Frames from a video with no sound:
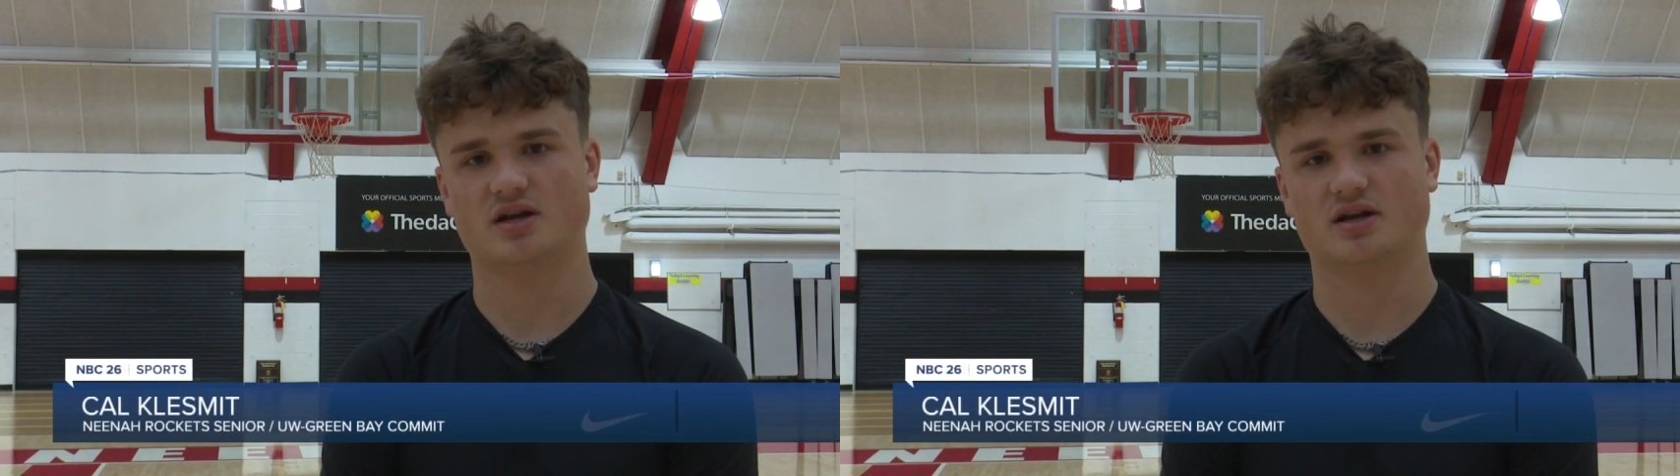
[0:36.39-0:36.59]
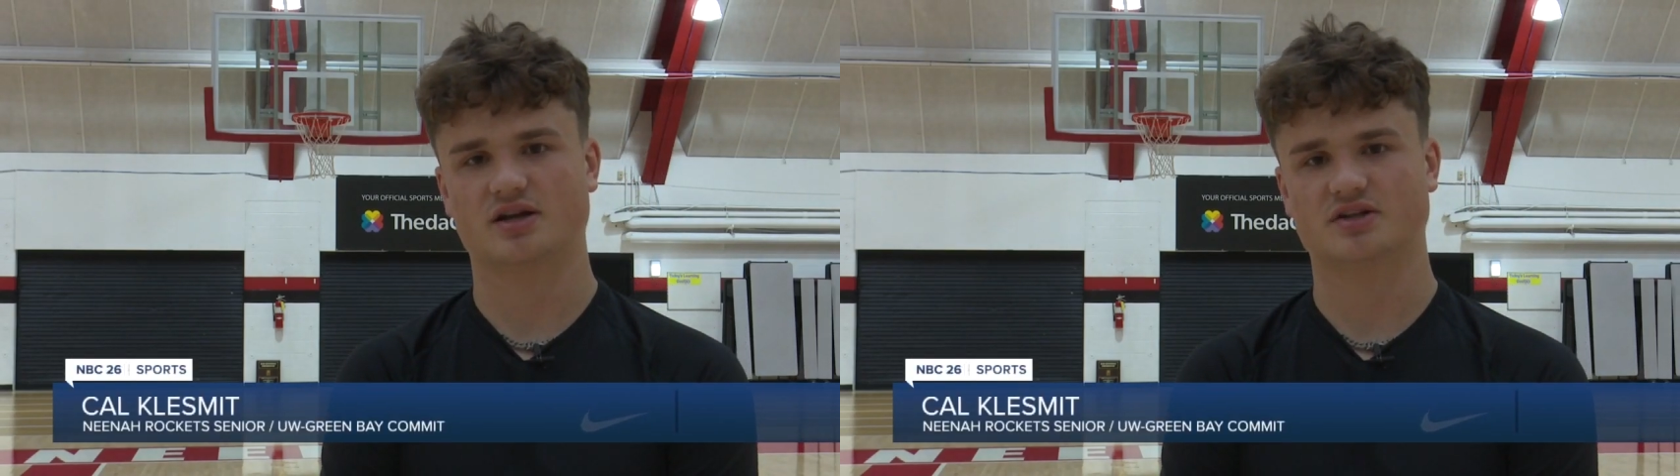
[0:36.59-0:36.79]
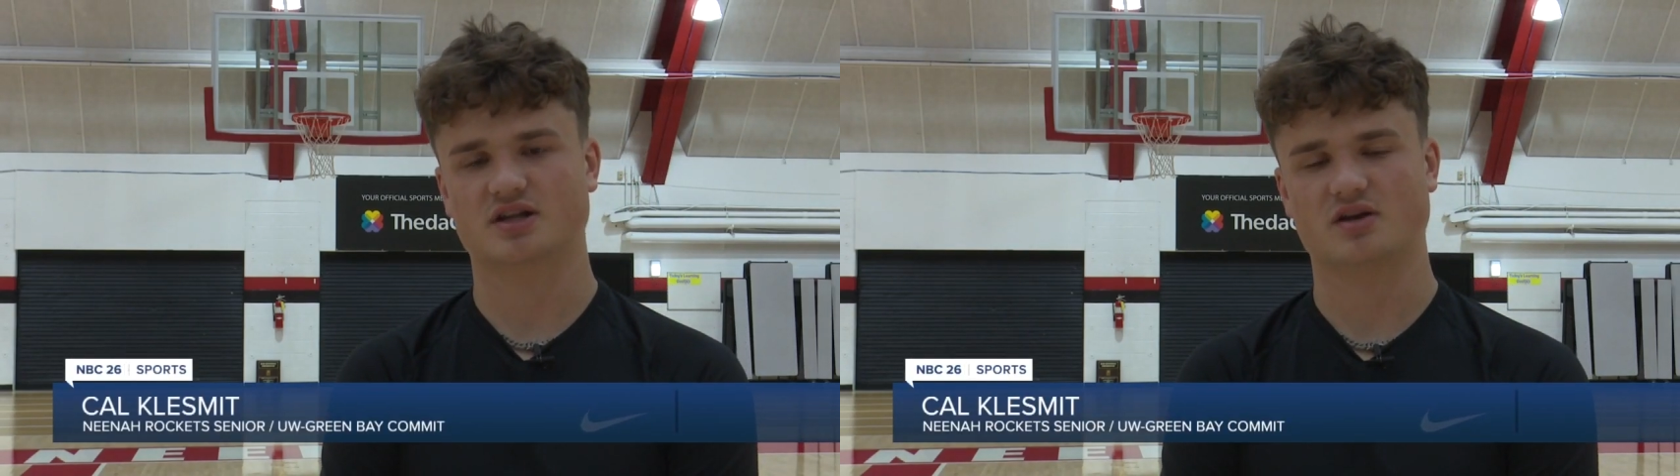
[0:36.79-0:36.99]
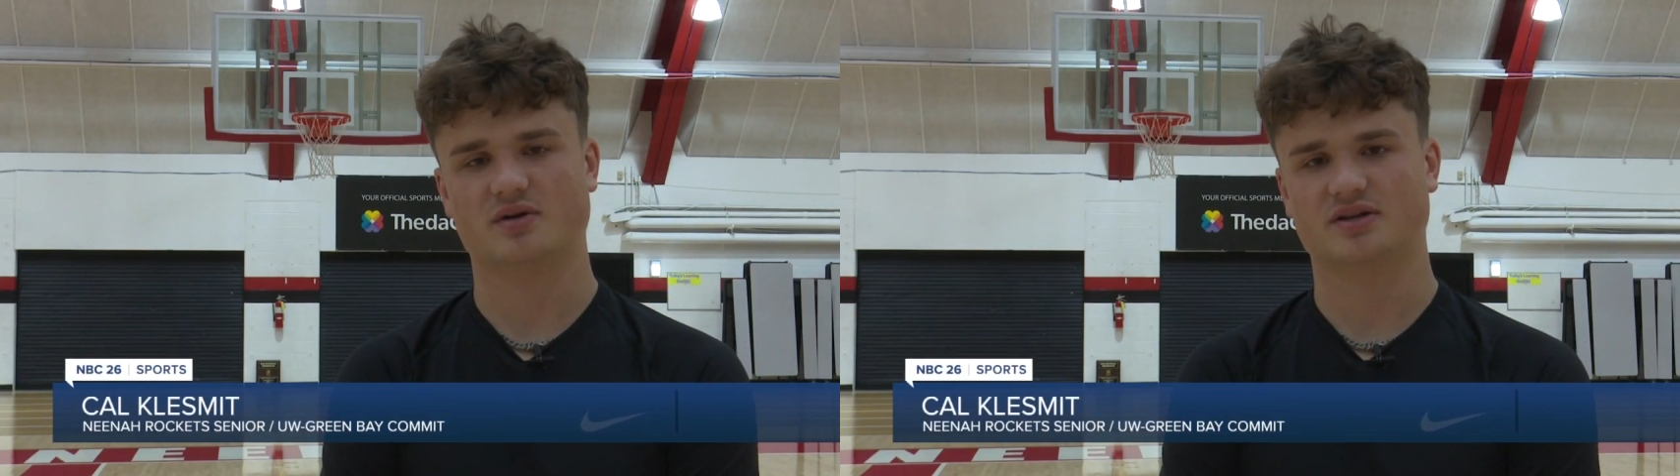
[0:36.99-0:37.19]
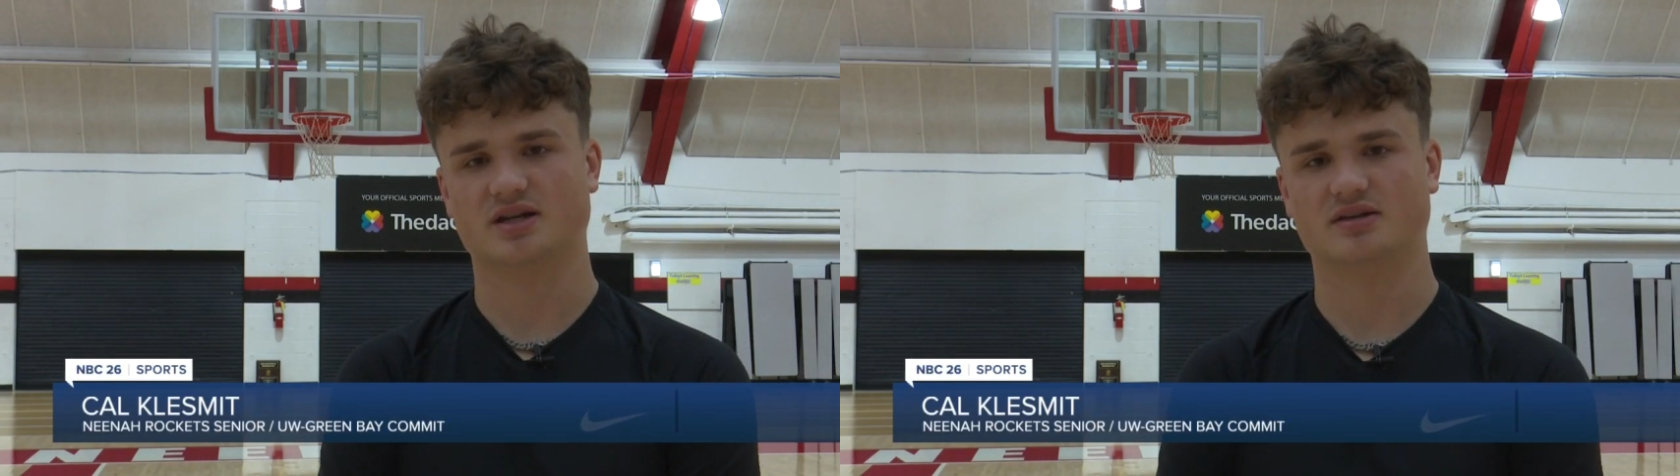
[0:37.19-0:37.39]
and I just can't
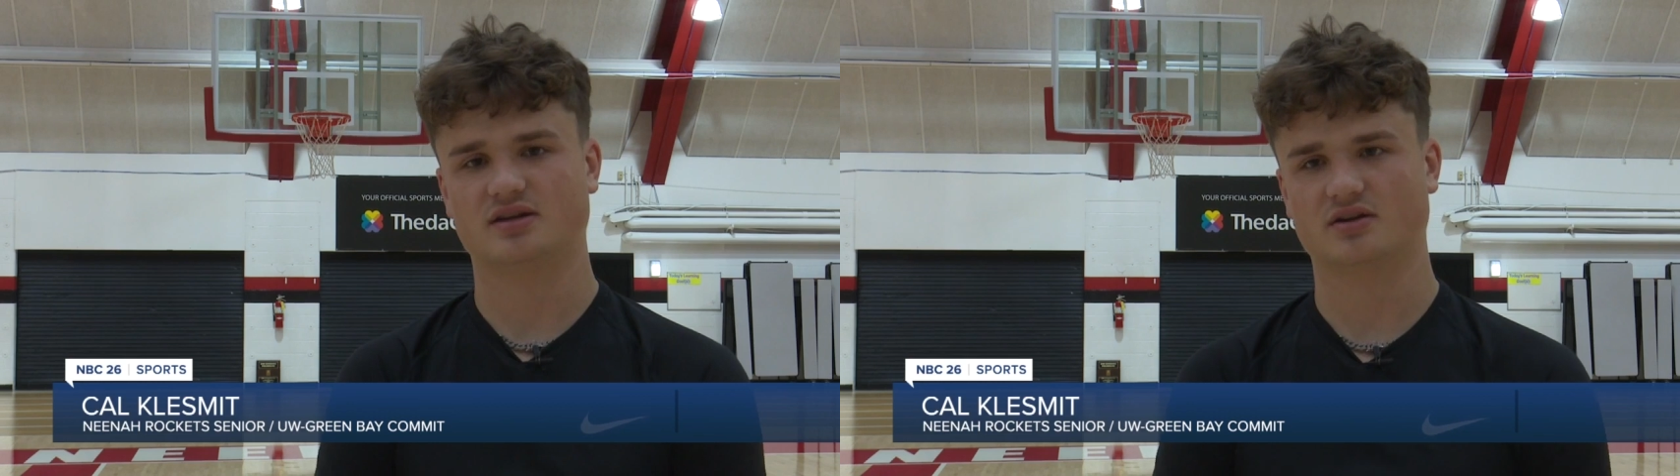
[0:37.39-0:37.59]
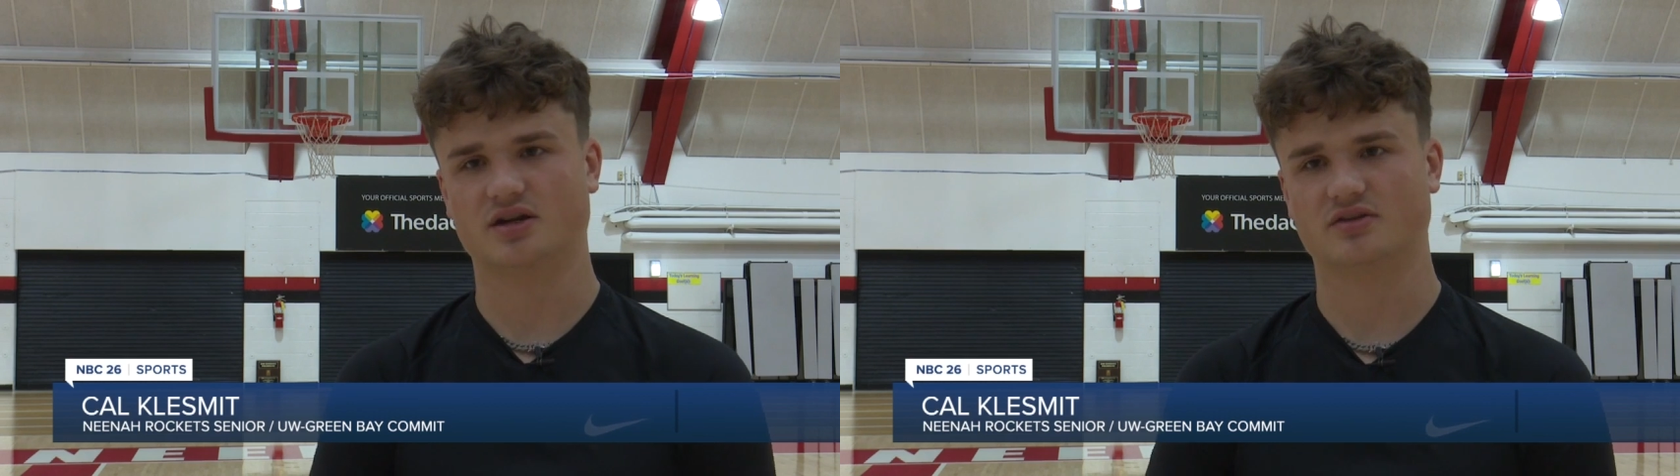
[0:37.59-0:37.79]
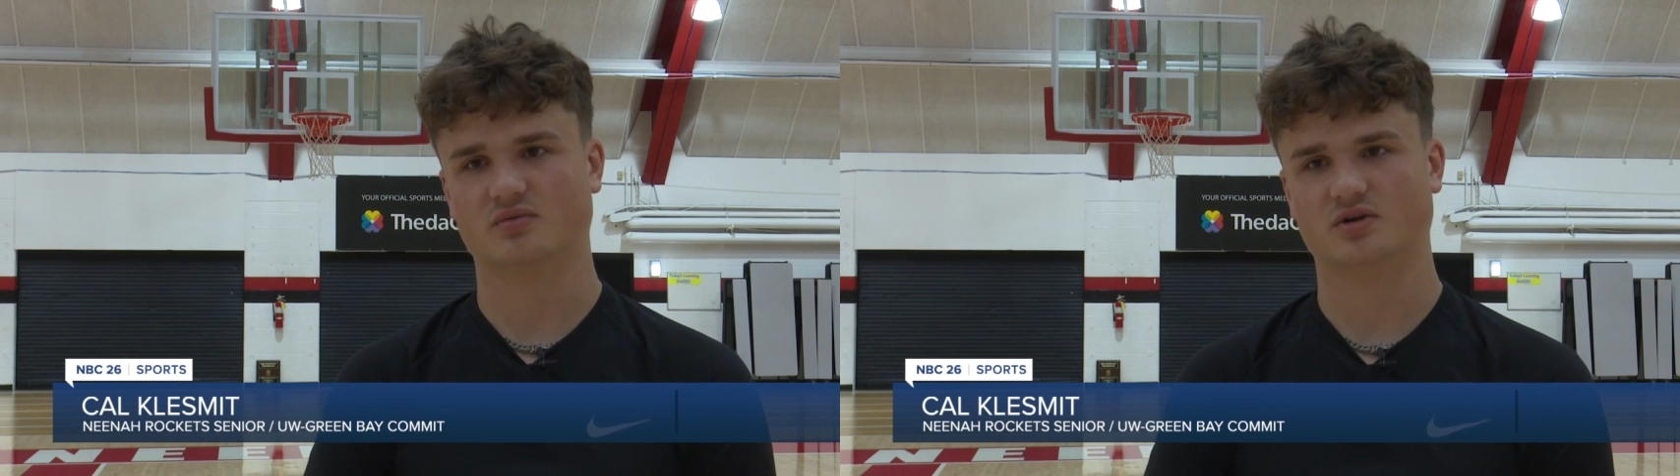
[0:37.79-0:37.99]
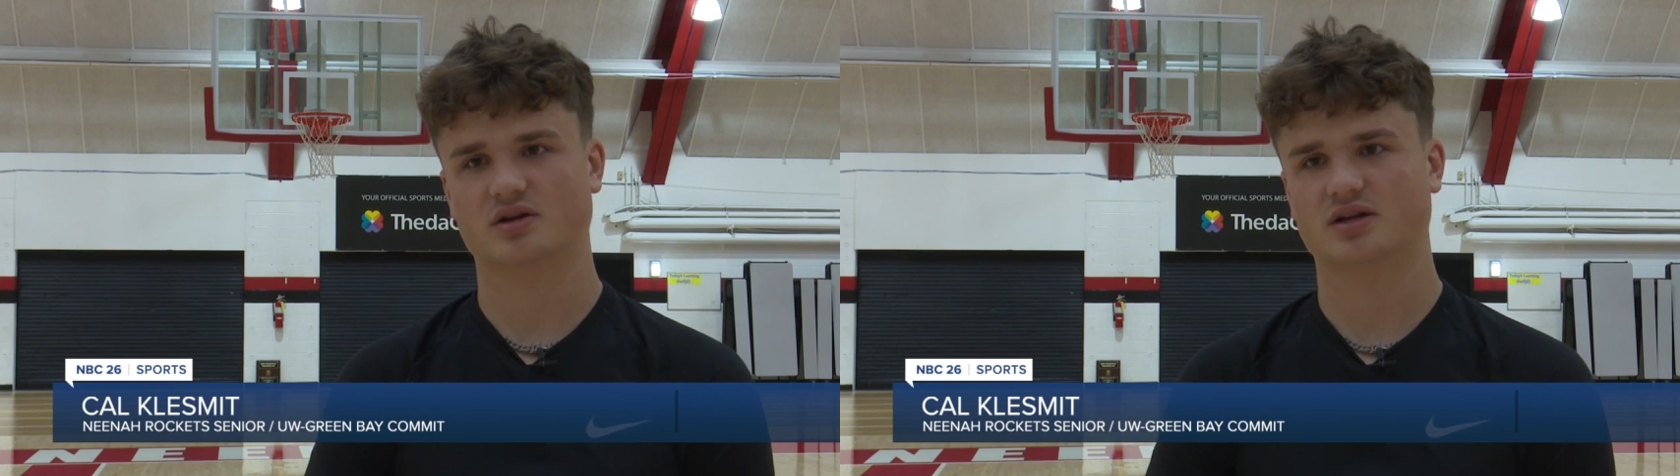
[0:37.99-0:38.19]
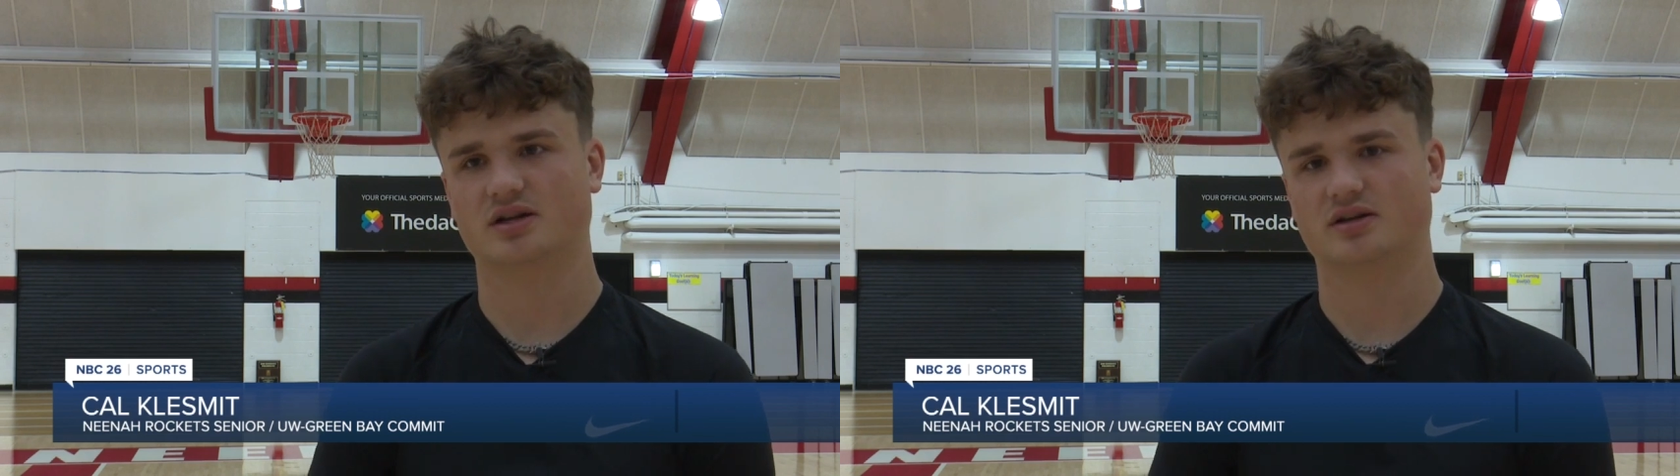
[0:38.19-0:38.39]
wait to get there, get to
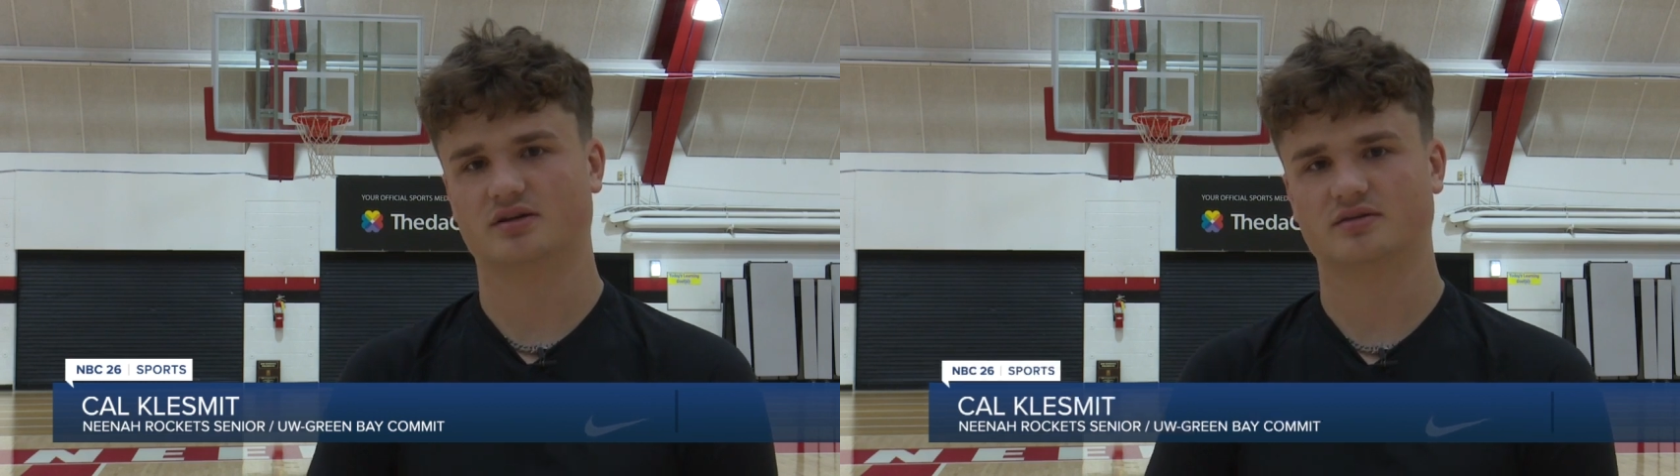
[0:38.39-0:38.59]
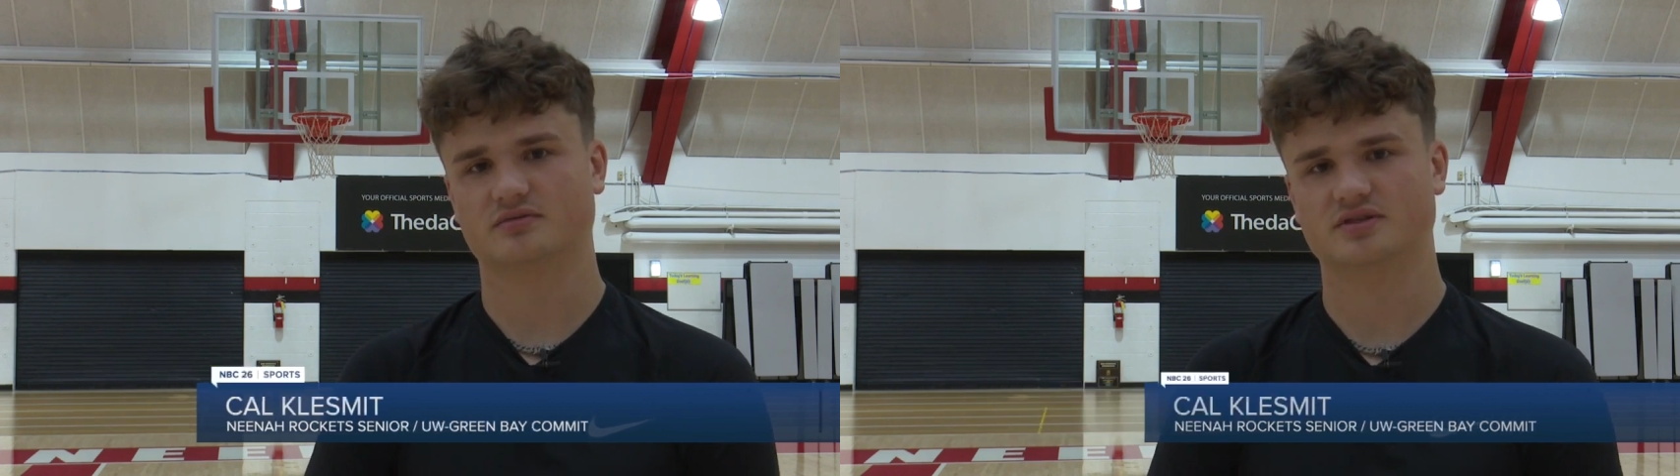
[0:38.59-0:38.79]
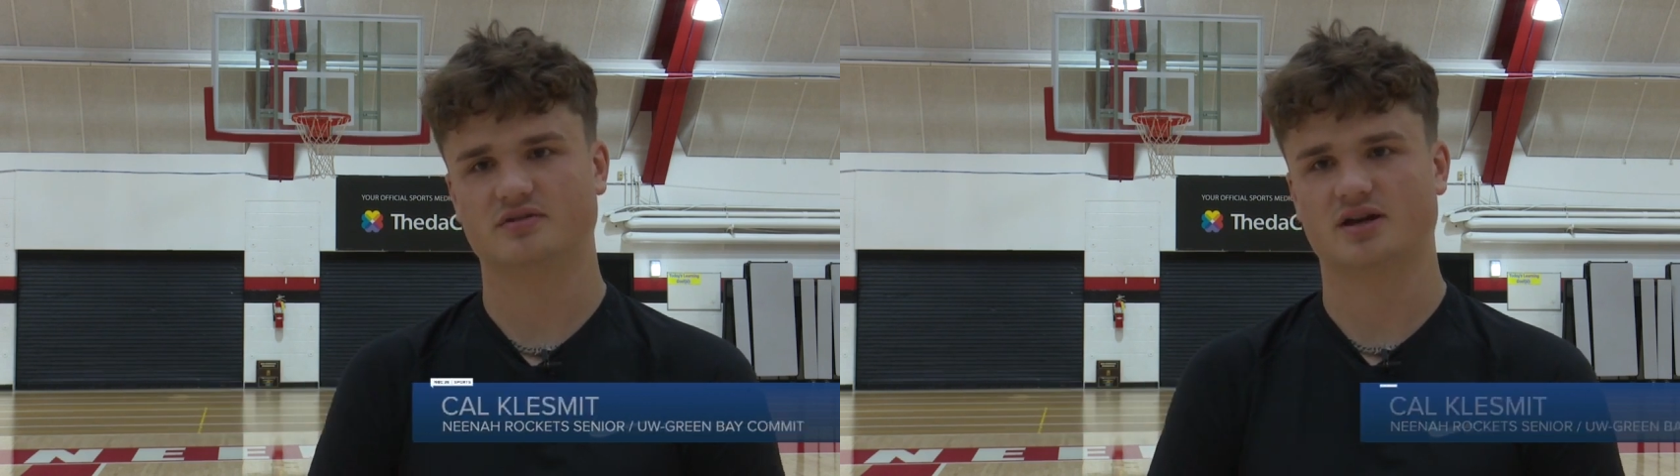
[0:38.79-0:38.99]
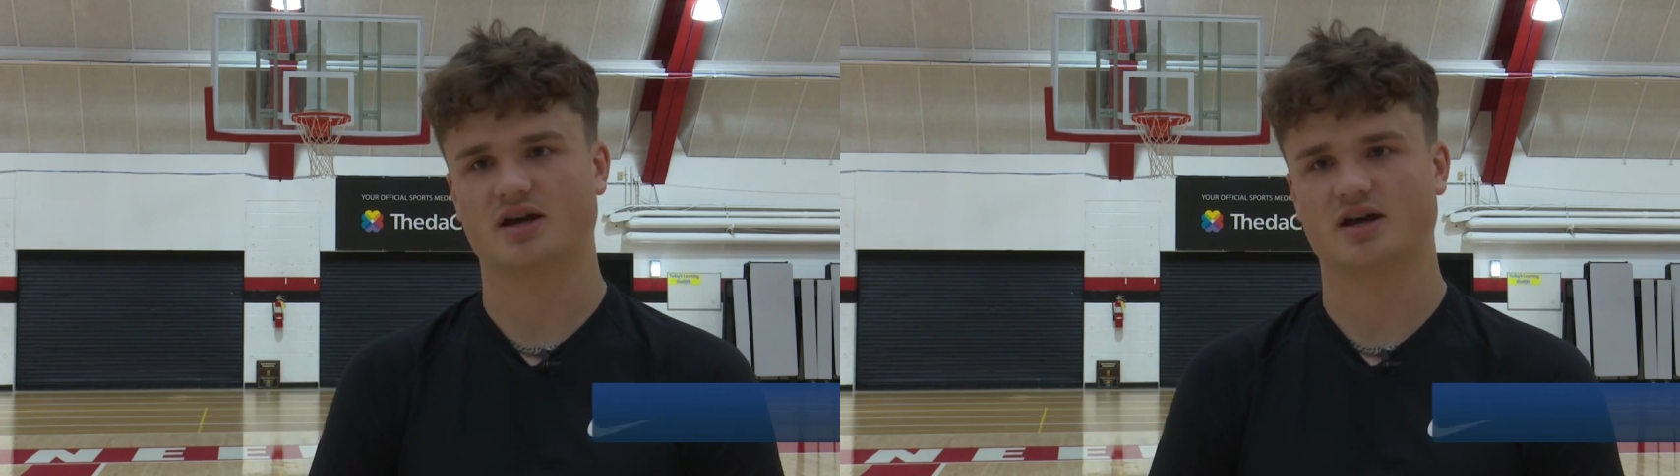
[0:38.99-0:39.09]
work, and see what